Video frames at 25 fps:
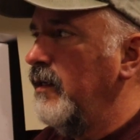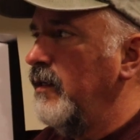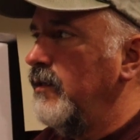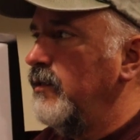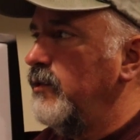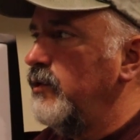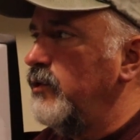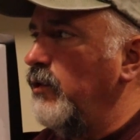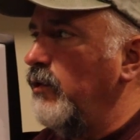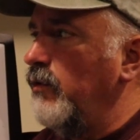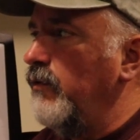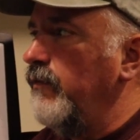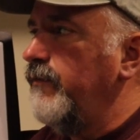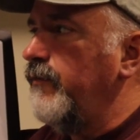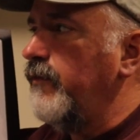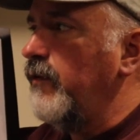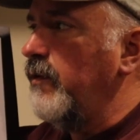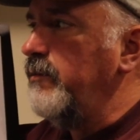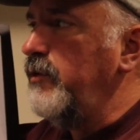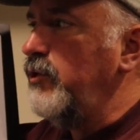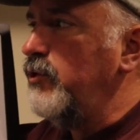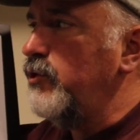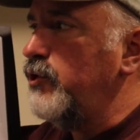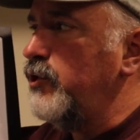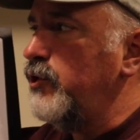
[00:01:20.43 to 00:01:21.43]
So
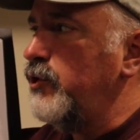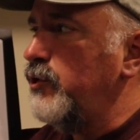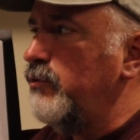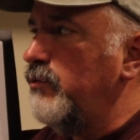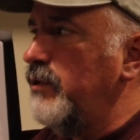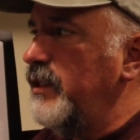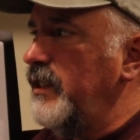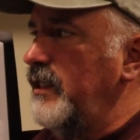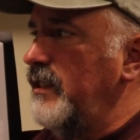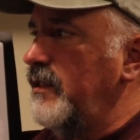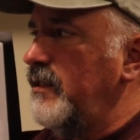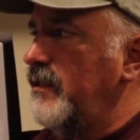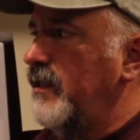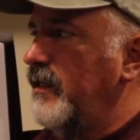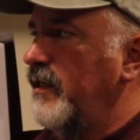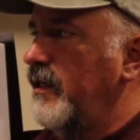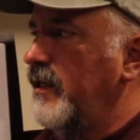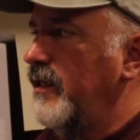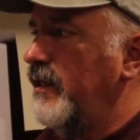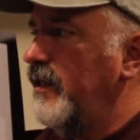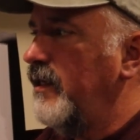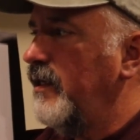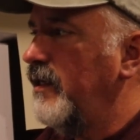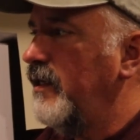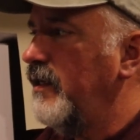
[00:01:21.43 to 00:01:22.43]
from your street,
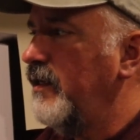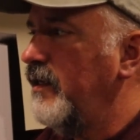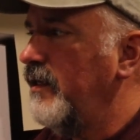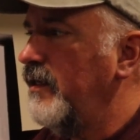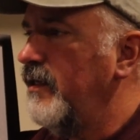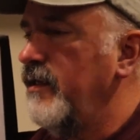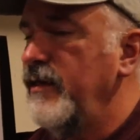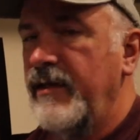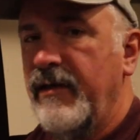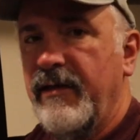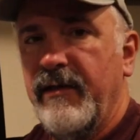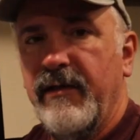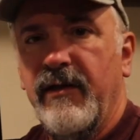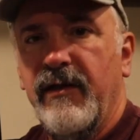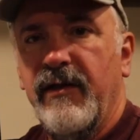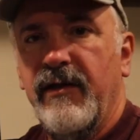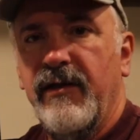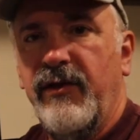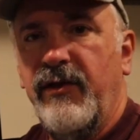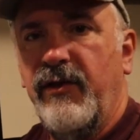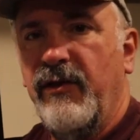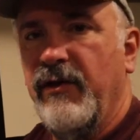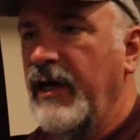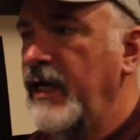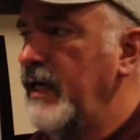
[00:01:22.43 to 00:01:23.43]

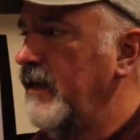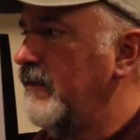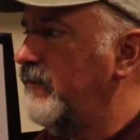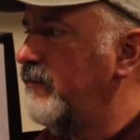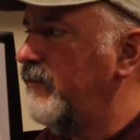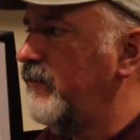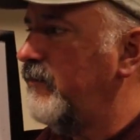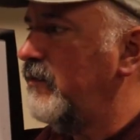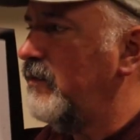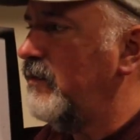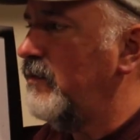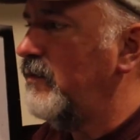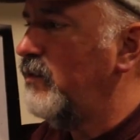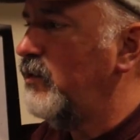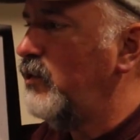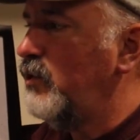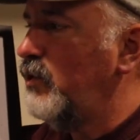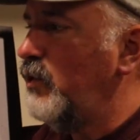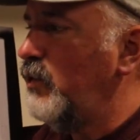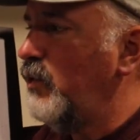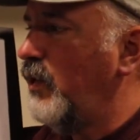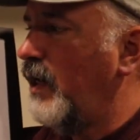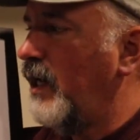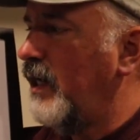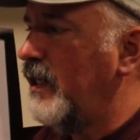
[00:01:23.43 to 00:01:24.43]
you'll have
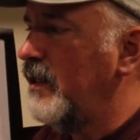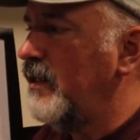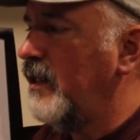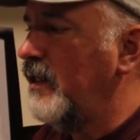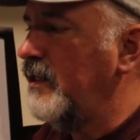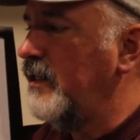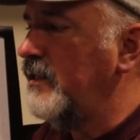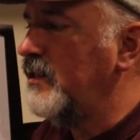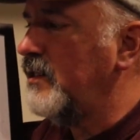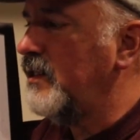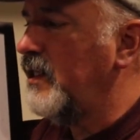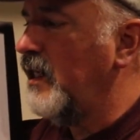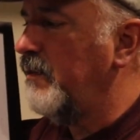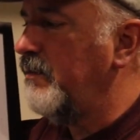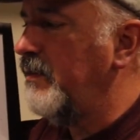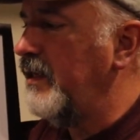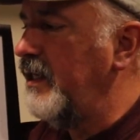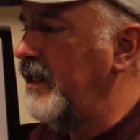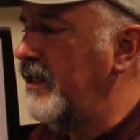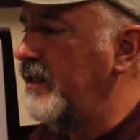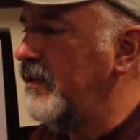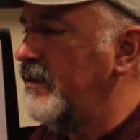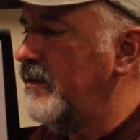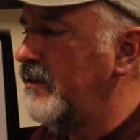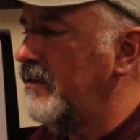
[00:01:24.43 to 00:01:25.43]
two hot lines coming
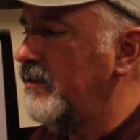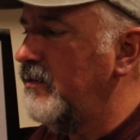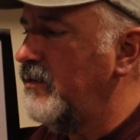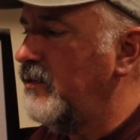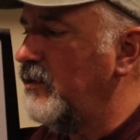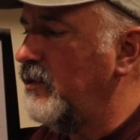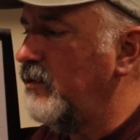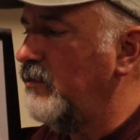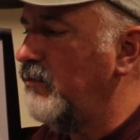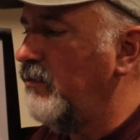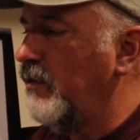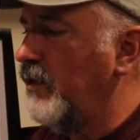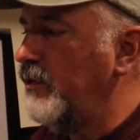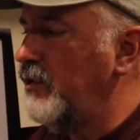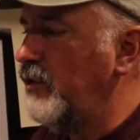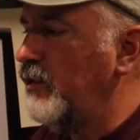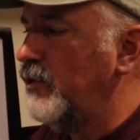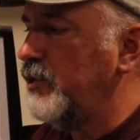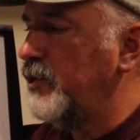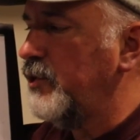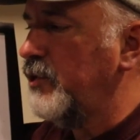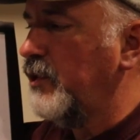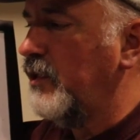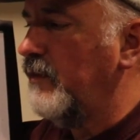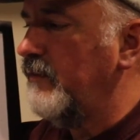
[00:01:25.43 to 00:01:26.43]
in to run your
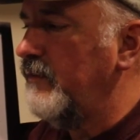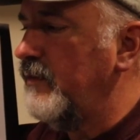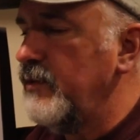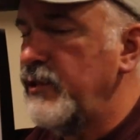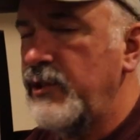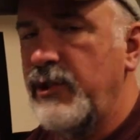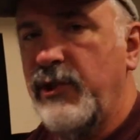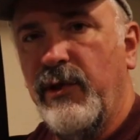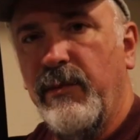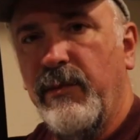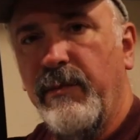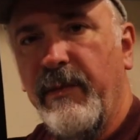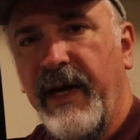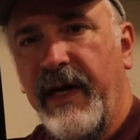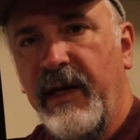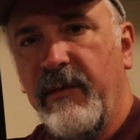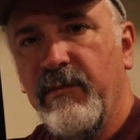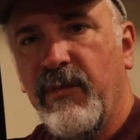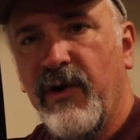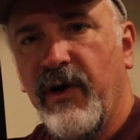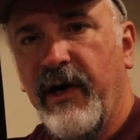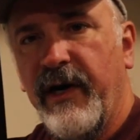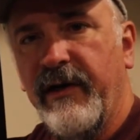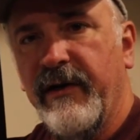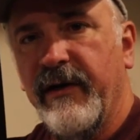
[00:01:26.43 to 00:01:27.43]
service, your main
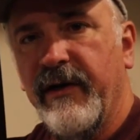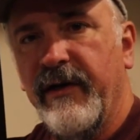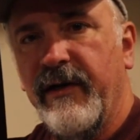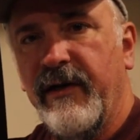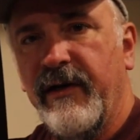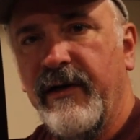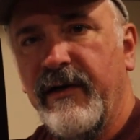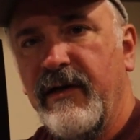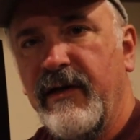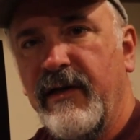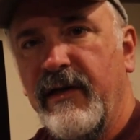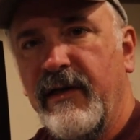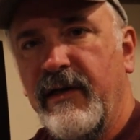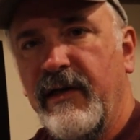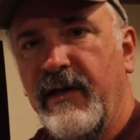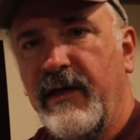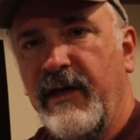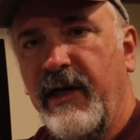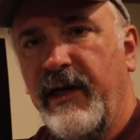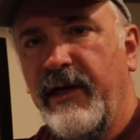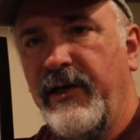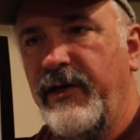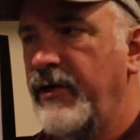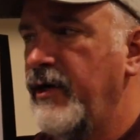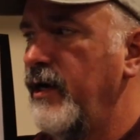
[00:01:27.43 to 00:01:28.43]
breaker
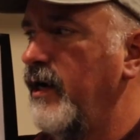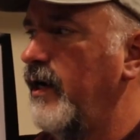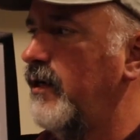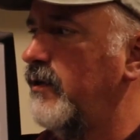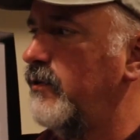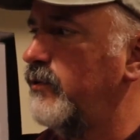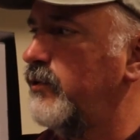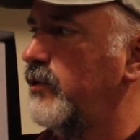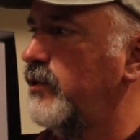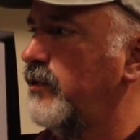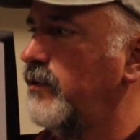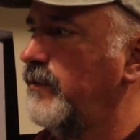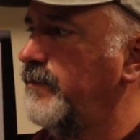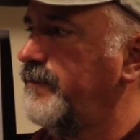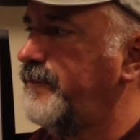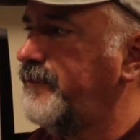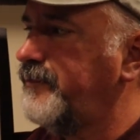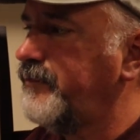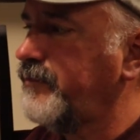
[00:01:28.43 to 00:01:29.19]
in your house.